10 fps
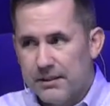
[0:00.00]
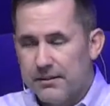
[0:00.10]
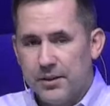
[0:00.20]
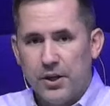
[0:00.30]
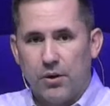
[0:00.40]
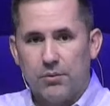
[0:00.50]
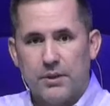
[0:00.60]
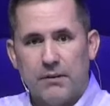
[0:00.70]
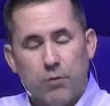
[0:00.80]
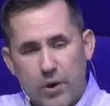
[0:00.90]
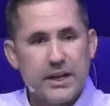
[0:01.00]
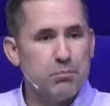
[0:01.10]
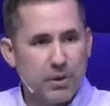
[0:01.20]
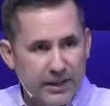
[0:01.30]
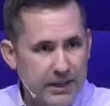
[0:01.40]
you know, avoiding
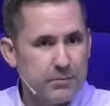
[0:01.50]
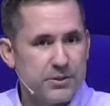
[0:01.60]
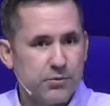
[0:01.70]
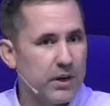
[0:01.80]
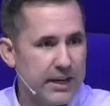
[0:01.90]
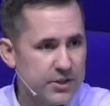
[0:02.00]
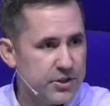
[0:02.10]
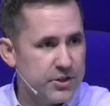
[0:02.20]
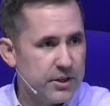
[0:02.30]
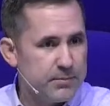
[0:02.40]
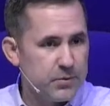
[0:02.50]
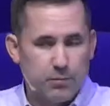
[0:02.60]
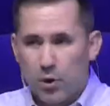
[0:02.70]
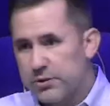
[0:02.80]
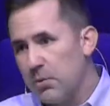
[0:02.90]
polygamous relationships with
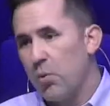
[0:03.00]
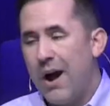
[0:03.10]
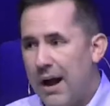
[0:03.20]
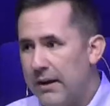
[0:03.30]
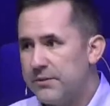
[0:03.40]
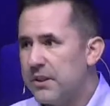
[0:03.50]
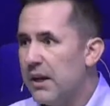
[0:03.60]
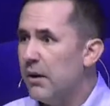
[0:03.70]
multiple wives,